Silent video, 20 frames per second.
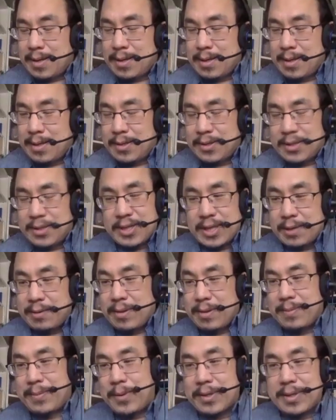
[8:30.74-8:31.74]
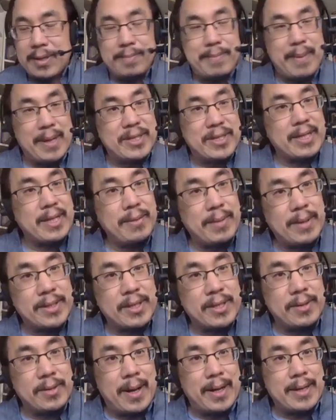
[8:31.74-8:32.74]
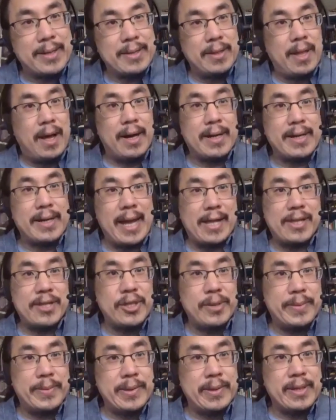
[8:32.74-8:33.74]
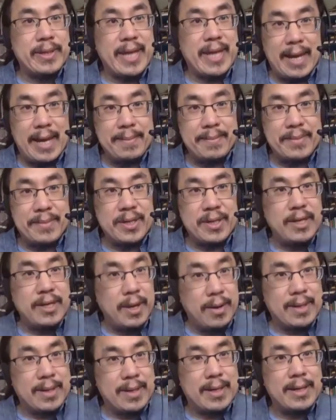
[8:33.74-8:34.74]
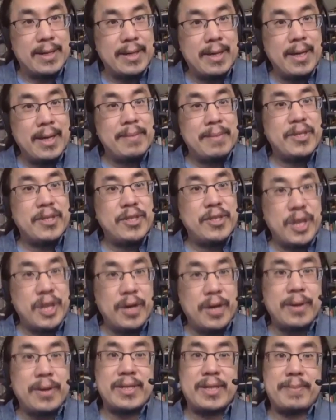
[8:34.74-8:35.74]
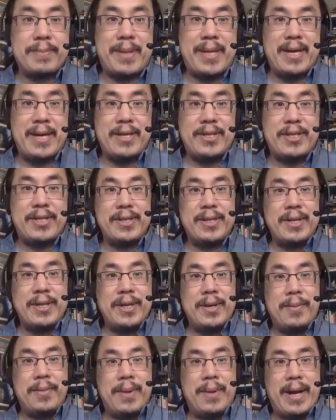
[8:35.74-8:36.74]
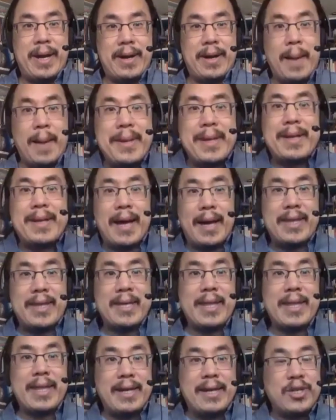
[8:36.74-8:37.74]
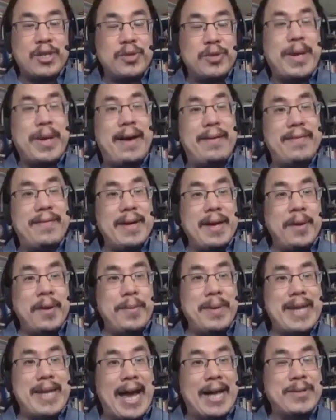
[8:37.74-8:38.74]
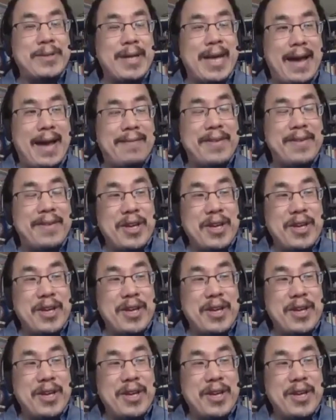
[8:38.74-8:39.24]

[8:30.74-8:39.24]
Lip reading: there's a center of the book that basically runs a long analogy between games and yoga, because yoga is a place where, I mean, I think the idea is we naturally have